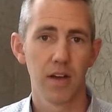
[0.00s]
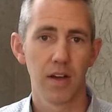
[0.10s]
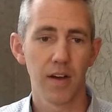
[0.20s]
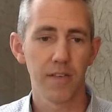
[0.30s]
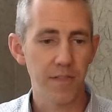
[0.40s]

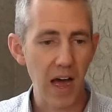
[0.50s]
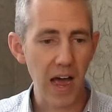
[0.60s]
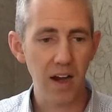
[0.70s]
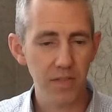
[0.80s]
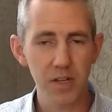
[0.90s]
A
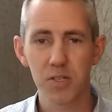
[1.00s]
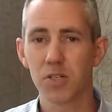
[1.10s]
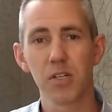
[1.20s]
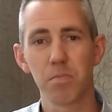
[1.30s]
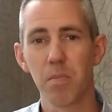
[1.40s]
fire that's
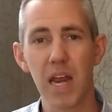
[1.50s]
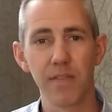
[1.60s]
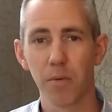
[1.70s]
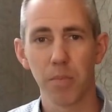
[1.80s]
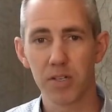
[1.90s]
just made of a
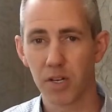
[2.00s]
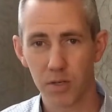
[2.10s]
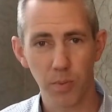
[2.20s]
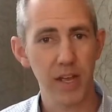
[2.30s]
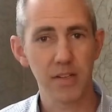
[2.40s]
bunch of
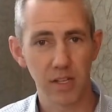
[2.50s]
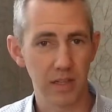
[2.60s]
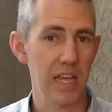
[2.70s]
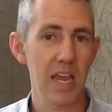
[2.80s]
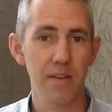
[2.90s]
twigs and
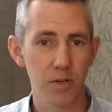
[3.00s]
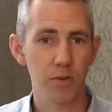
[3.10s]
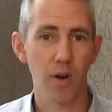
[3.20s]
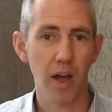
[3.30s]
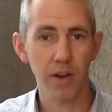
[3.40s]
leaves and
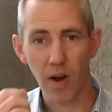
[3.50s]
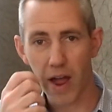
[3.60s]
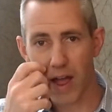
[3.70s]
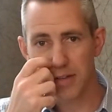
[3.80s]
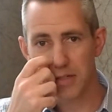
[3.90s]
dry
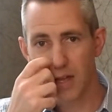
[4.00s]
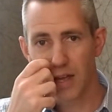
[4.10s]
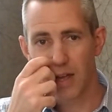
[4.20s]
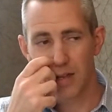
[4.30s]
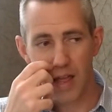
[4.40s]
grass,
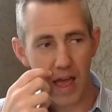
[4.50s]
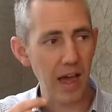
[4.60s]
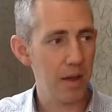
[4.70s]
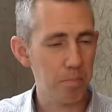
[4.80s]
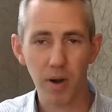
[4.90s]
yeah,
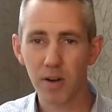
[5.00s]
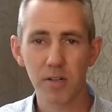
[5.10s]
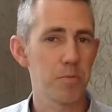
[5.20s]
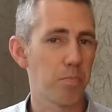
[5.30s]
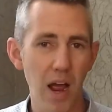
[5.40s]
it burns
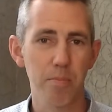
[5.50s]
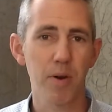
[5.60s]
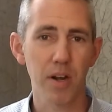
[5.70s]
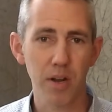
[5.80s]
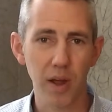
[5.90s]
bright pretty
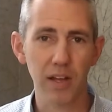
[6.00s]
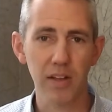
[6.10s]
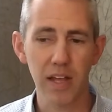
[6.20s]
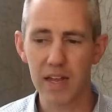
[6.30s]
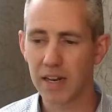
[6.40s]

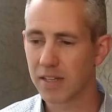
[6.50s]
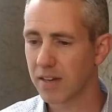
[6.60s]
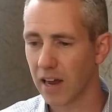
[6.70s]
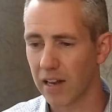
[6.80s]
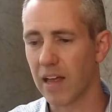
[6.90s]
quickly and it's got
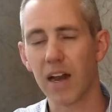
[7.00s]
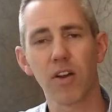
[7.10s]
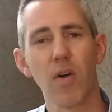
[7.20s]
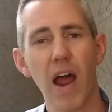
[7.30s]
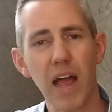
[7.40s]
a lot of
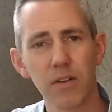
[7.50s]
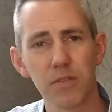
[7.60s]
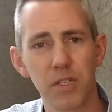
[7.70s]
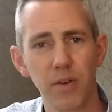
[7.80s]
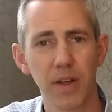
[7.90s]
crackle
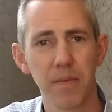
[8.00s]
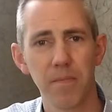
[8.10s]
to it.